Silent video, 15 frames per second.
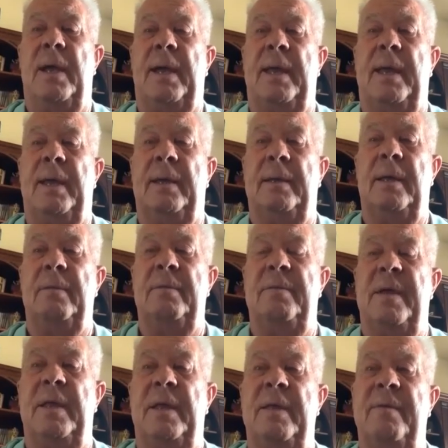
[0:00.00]
And
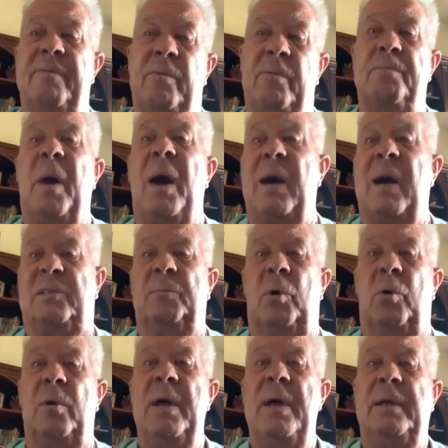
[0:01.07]
then if
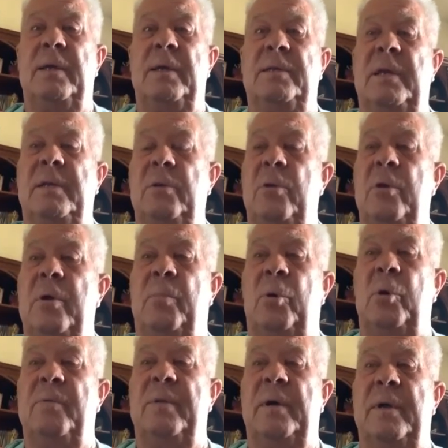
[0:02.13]
possible, continue to
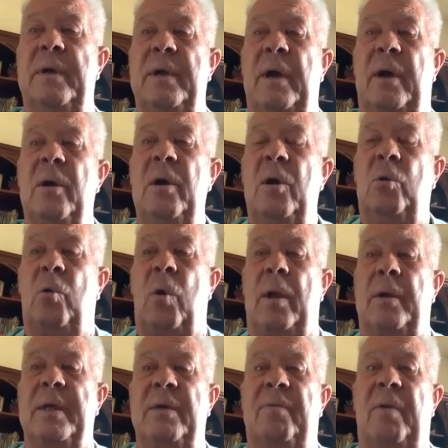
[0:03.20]
improve the
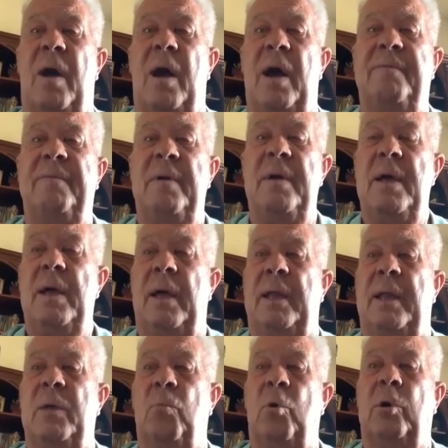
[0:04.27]
quality of life
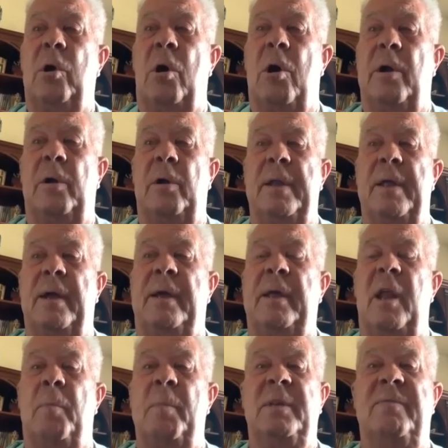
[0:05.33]
and then work hard on
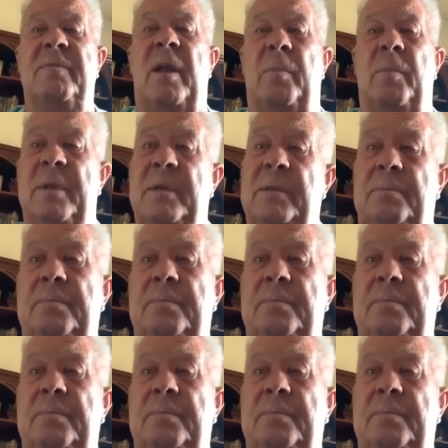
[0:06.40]
economic development.